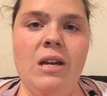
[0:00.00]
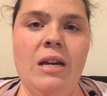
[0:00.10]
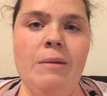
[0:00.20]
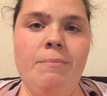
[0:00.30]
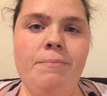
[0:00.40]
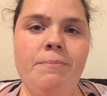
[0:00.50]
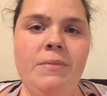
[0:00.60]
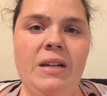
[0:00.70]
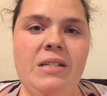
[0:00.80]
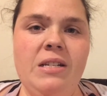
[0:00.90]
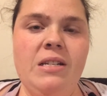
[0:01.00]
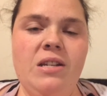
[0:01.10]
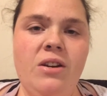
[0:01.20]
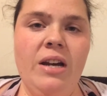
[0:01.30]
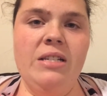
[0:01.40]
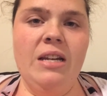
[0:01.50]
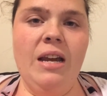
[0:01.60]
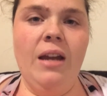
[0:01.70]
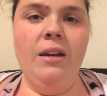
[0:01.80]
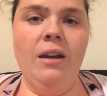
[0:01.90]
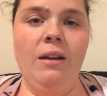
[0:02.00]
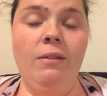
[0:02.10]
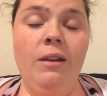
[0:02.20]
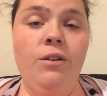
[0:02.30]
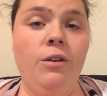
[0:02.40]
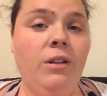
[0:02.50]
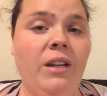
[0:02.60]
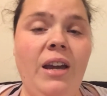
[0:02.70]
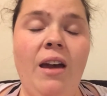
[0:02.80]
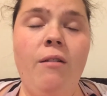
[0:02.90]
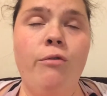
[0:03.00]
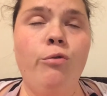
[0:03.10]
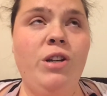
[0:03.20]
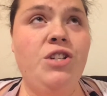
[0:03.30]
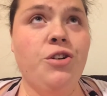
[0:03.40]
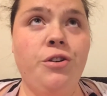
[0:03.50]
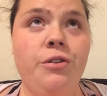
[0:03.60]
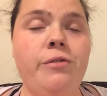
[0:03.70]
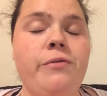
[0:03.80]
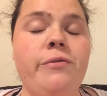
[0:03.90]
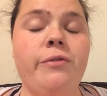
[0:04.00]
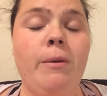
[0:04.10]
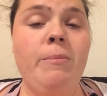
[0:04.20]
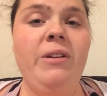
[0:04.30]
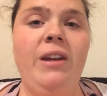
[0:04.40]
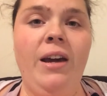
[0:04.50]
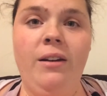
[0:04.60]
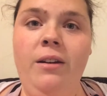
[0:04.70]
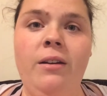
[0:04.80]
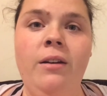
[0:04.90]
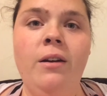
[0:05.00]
Nice to see you guys again. I literally have returned from the dead.